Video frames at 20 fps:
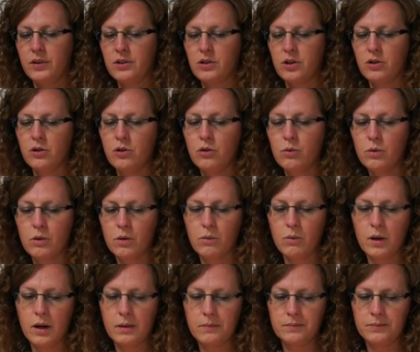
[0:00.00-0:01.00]
it's a newer
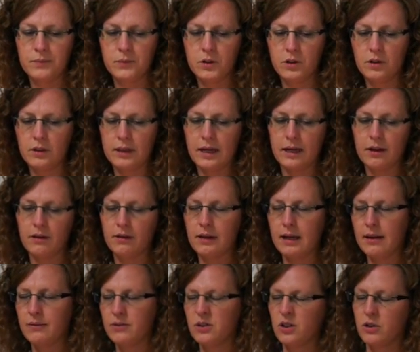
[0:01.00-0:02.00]
one, you'll let your
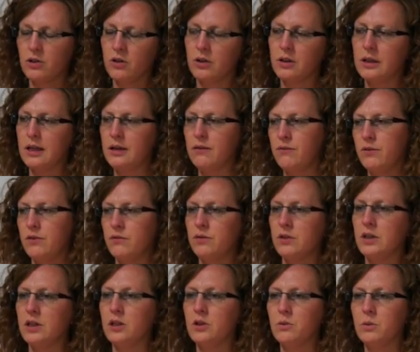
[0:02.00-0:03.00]
lefse cook like
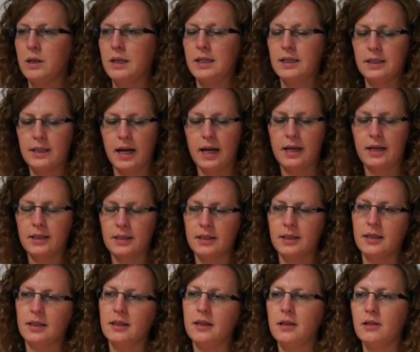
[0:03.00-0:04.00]
15-20 seconds,
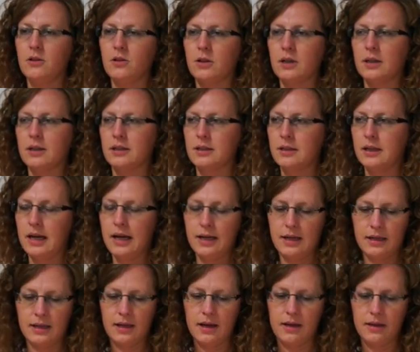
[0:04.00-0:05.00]
and then you can slide
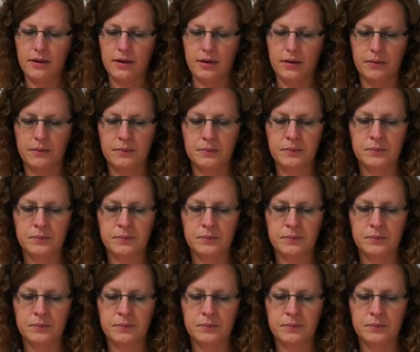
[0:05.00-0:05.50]
it on there.